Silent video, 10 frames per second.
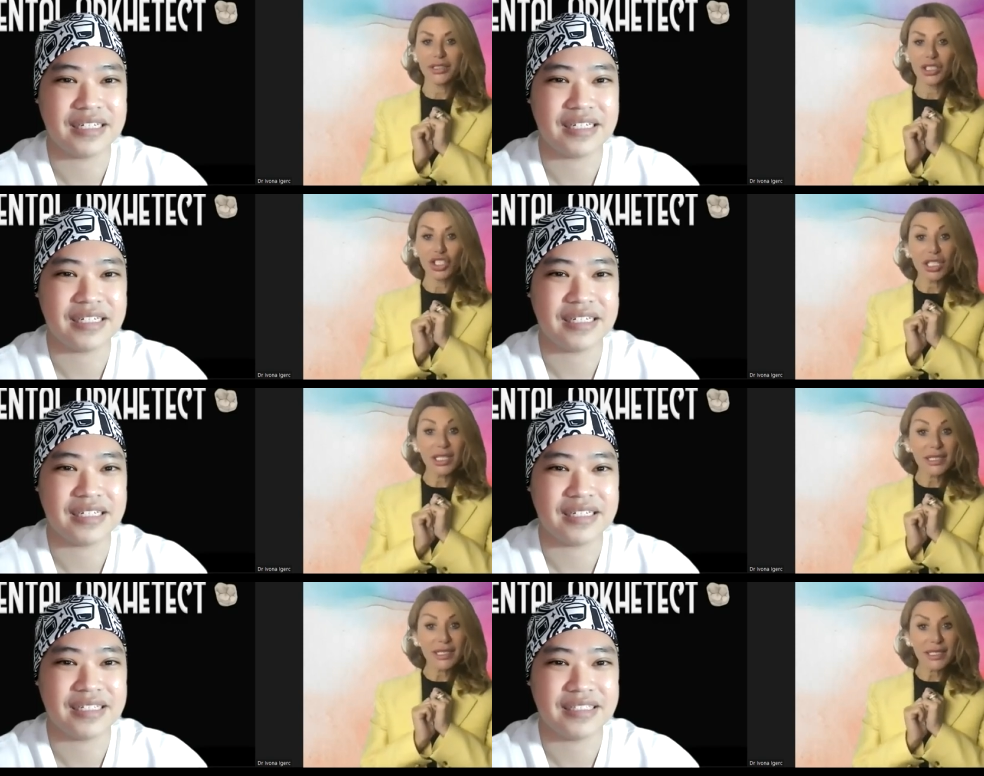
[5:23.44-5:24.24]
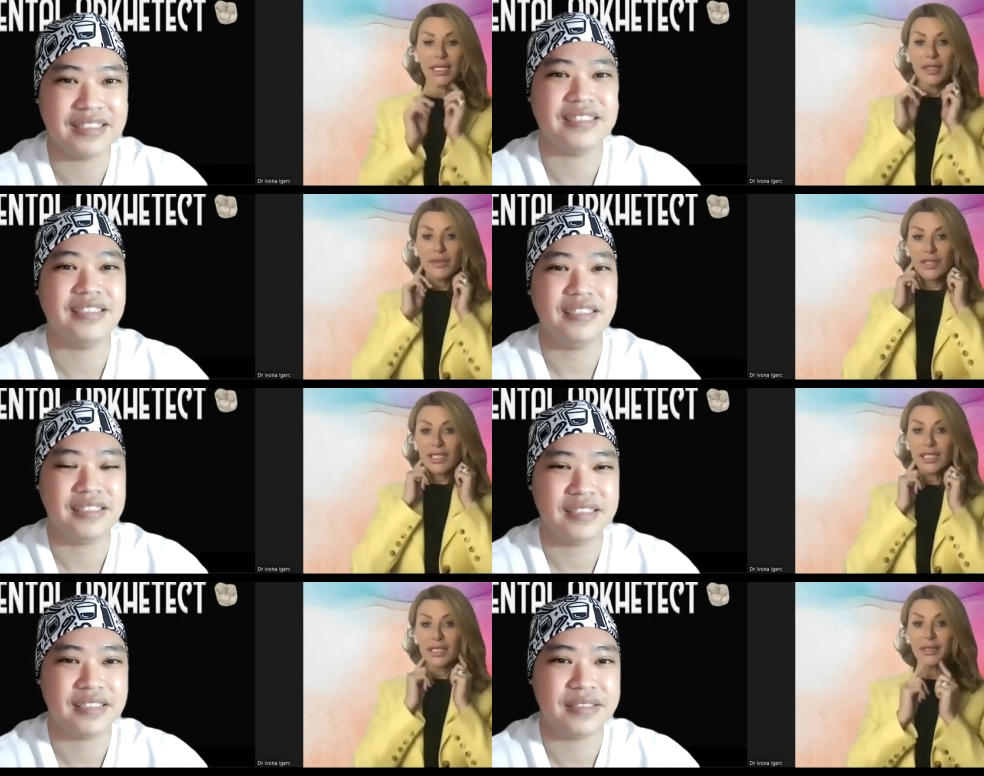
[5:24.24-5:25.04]
Speaker 1: the chins mm-hmm. we
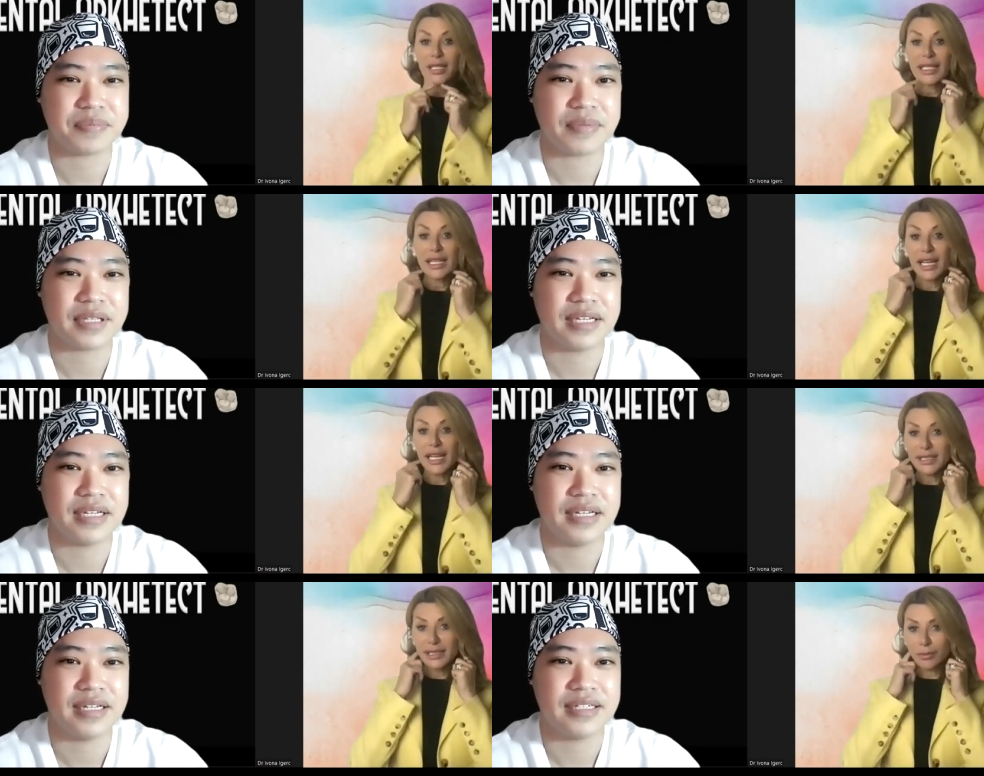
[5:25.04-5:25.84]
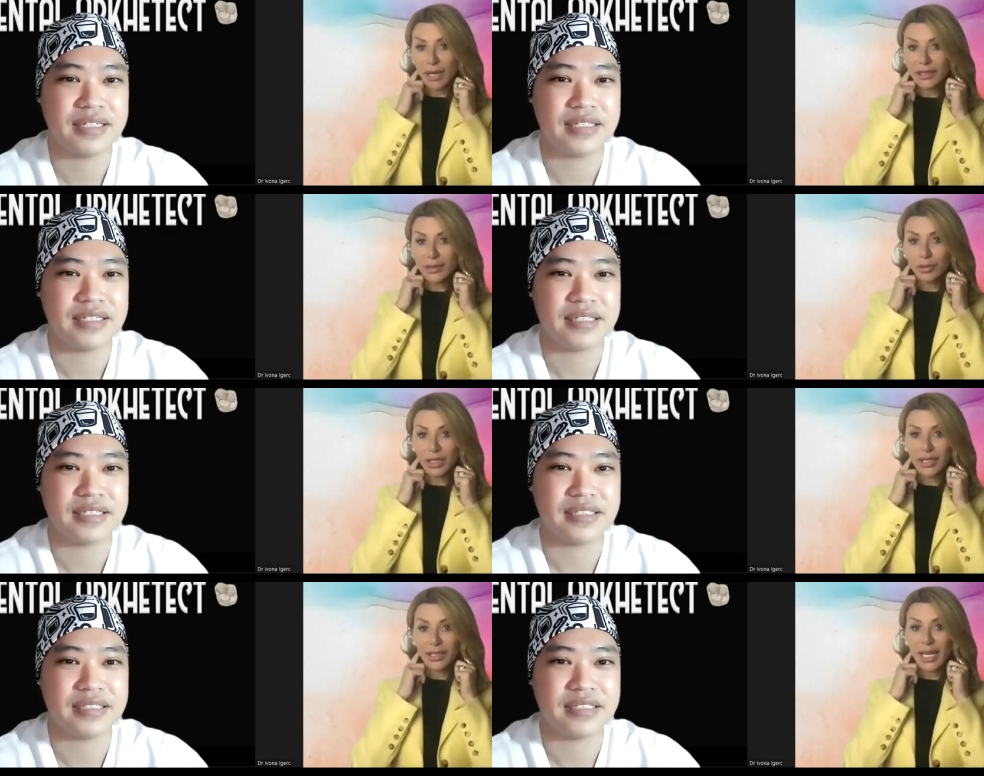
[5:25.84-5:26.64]
can enhance the
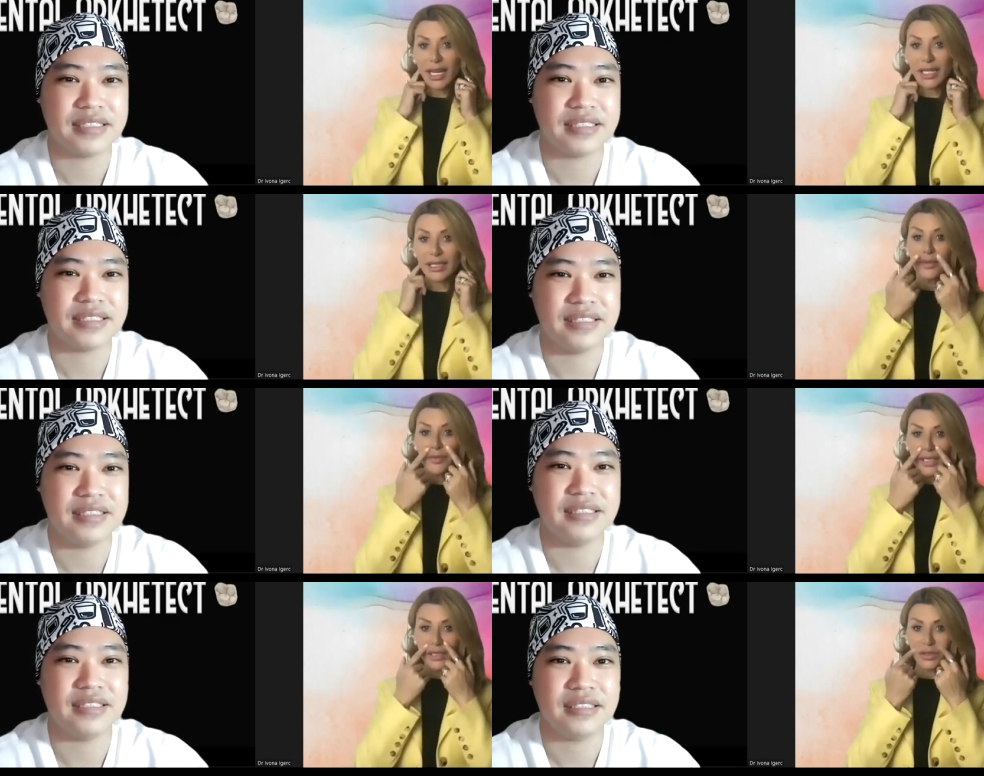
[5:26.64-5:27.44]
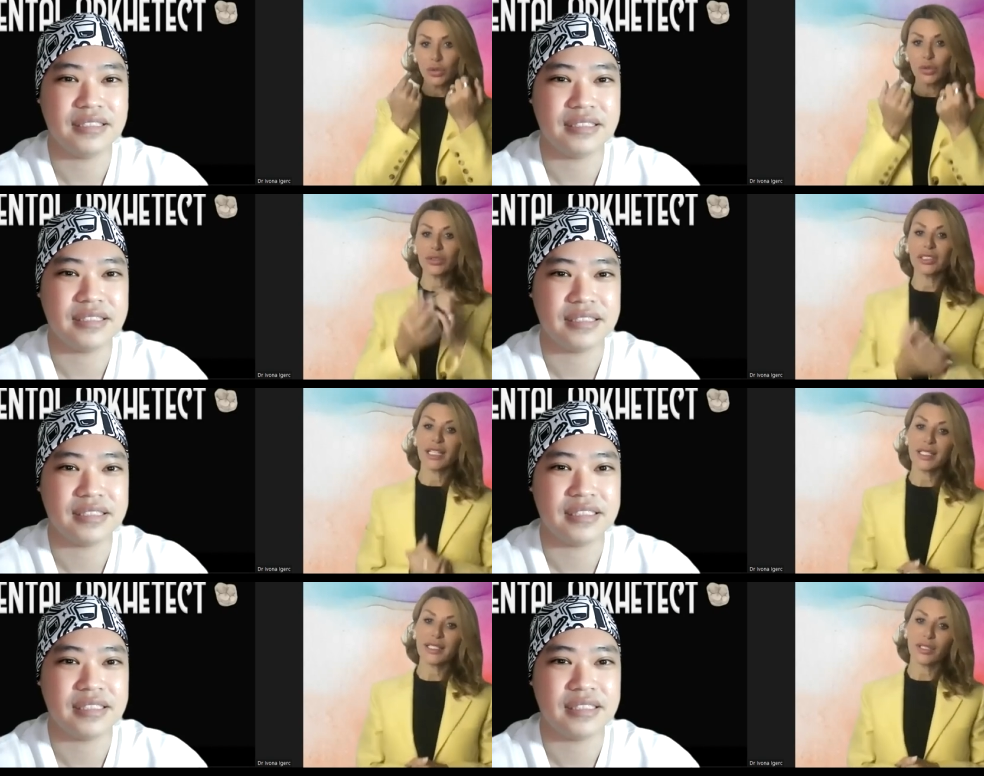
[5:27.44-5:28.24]
mandibular line we can do the
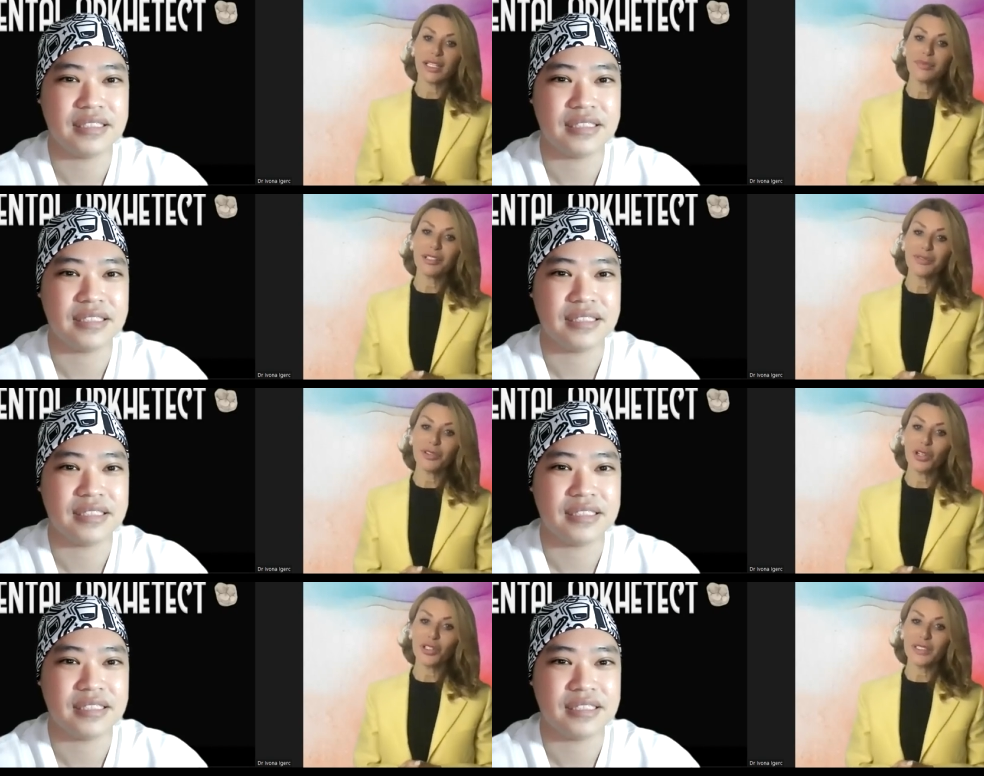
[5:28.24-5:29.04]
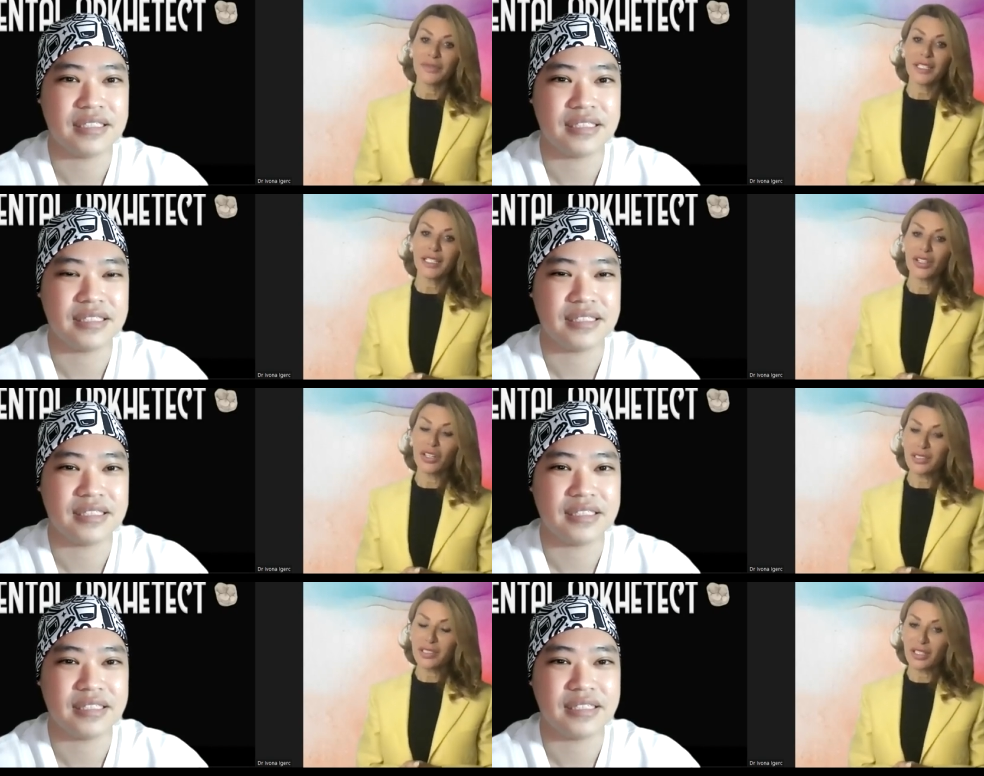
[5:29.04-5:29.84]
nasolabial folds we can
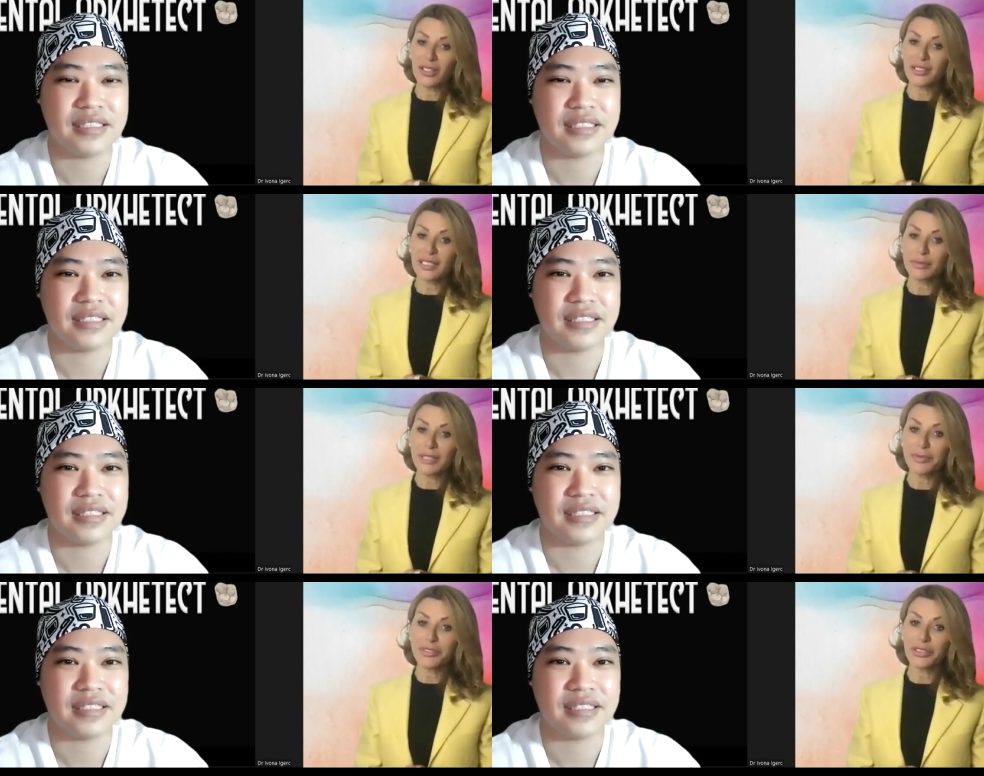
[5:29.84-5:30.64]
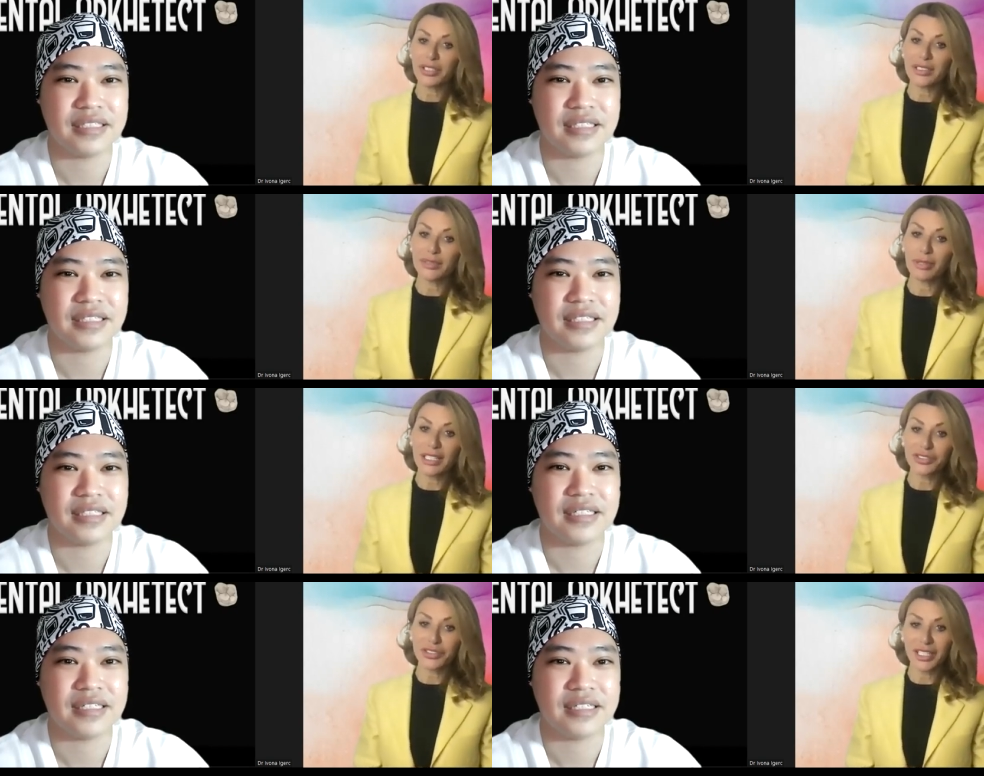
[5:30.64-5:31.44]
also sometimes treat
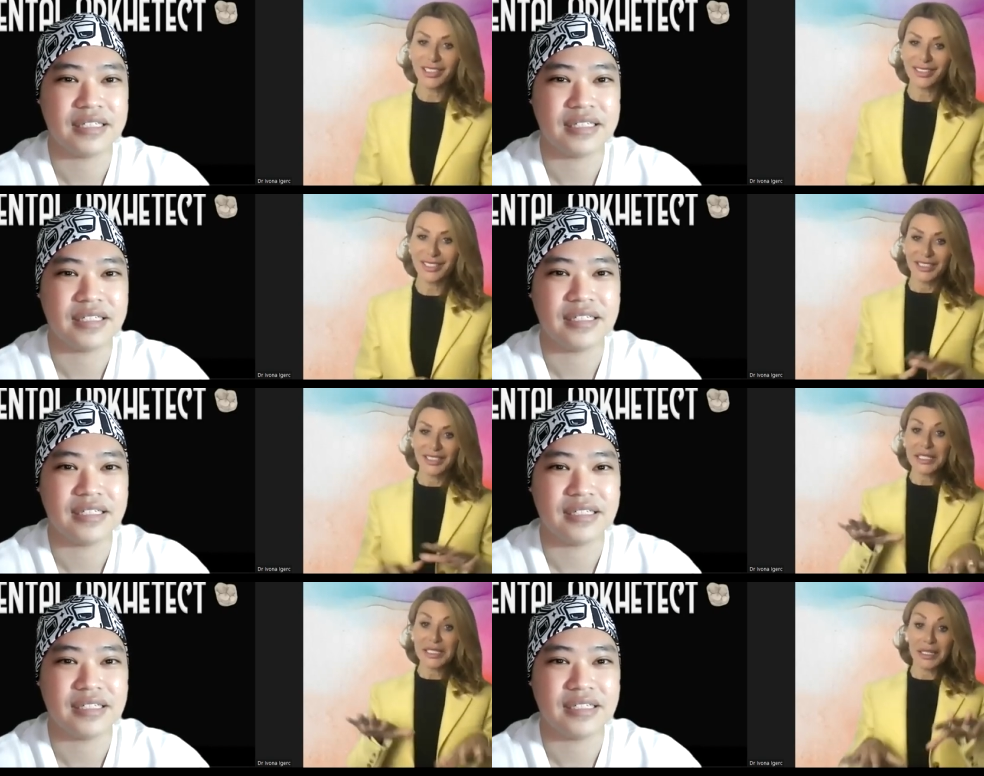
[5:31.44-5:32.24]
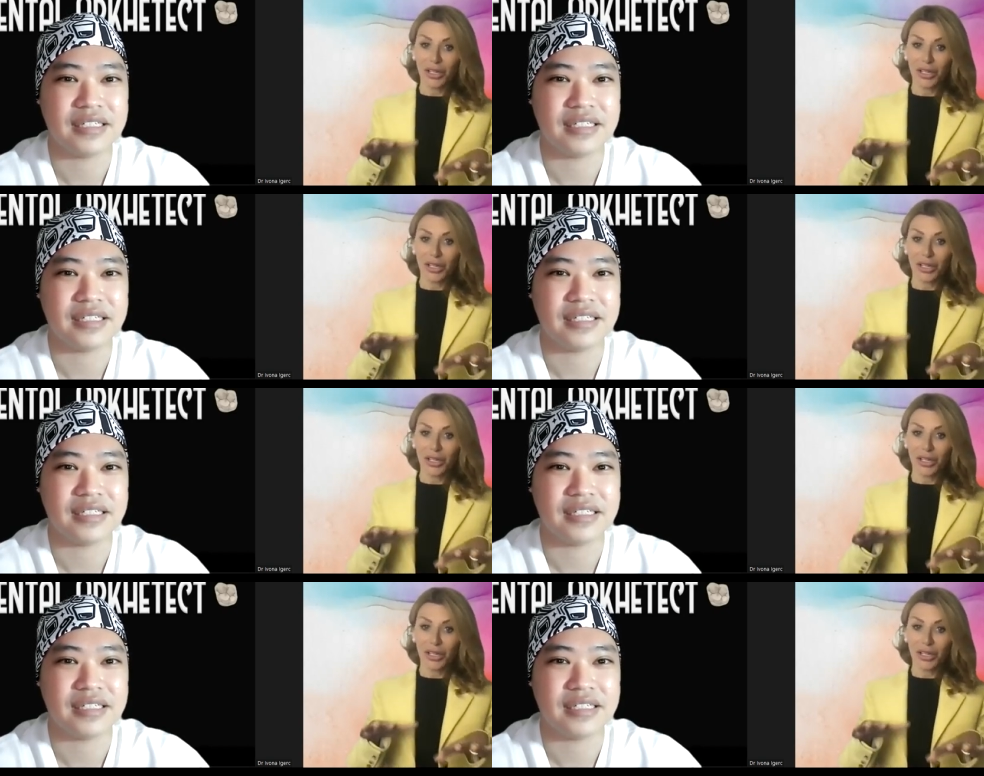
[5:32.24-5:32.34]
black triangles that's that's a,